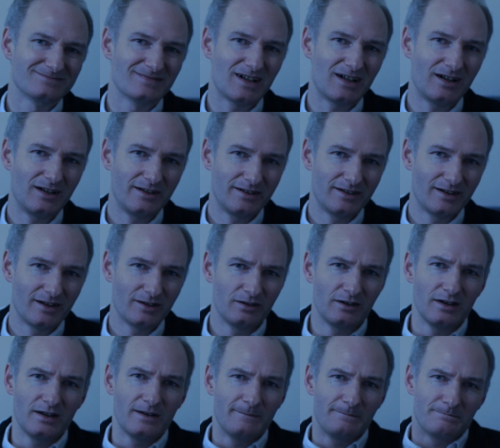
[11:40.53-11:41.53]
I don't know.
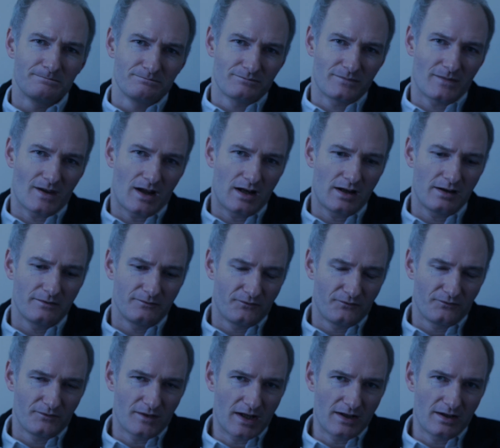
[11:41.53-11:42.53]
I don't,
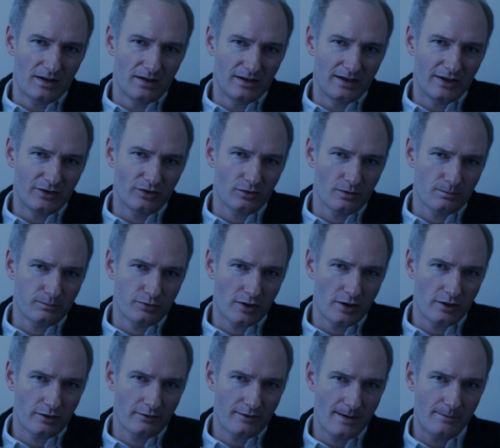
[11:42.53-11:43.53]
I don't unless you're a
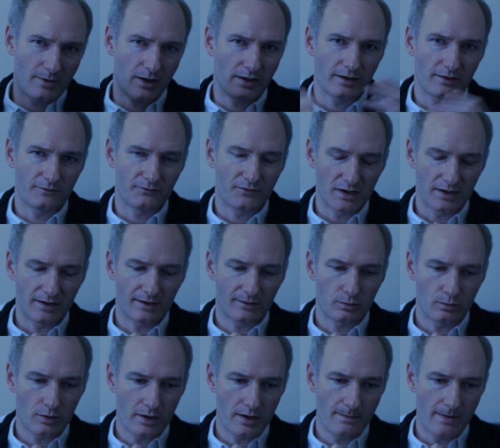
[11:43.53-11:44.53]
programmer, I don't think you need to
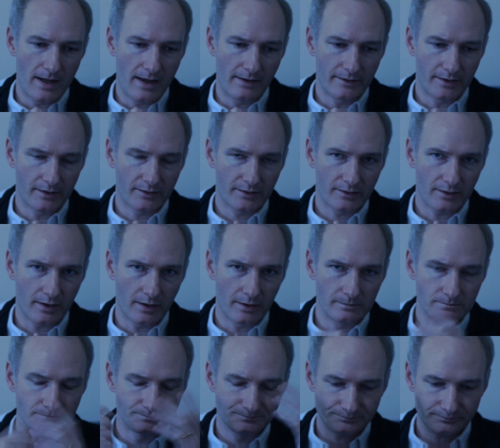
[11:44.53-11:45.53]
worry about this. So
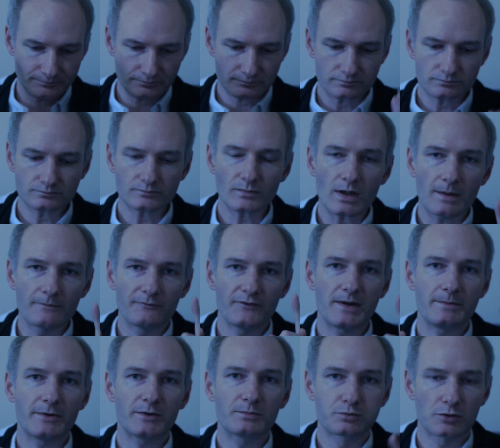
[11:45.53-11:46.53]
Vim
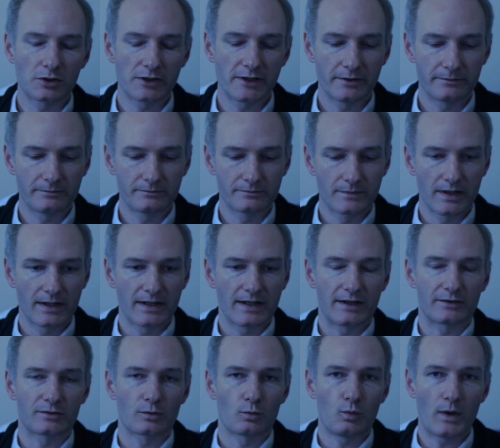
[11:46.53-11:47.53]
is brilliant.
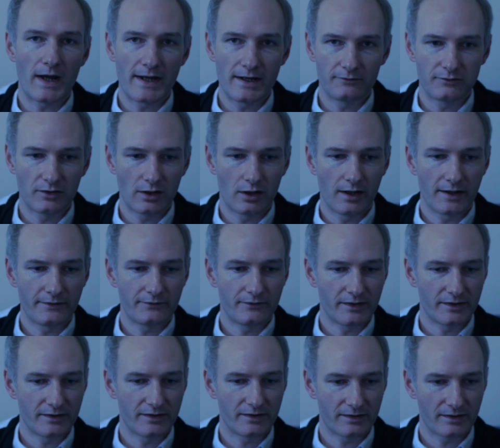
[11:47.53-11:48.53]
It's a way of life,
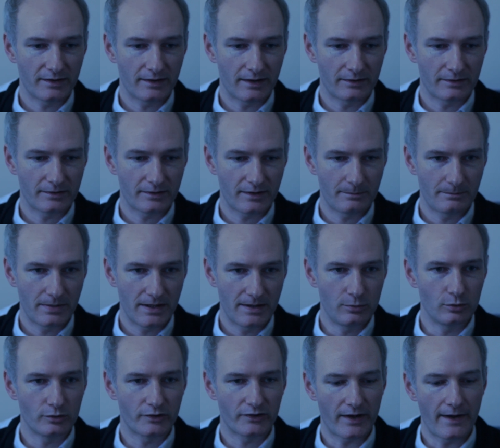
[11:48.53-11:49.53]
as as some
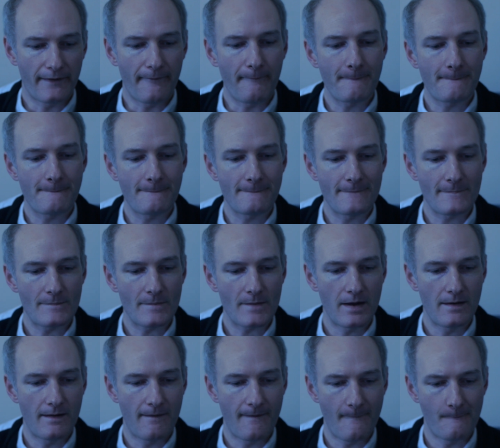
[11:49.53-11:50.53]
people say.
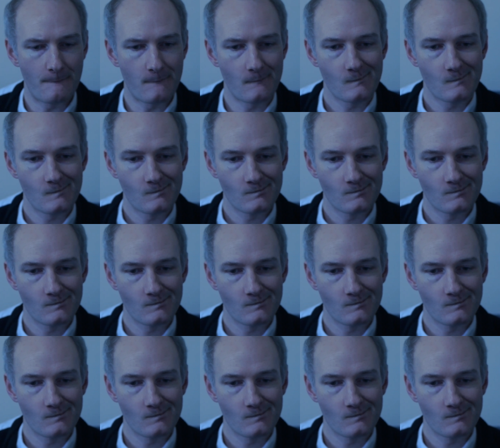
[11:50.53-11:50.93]
Um,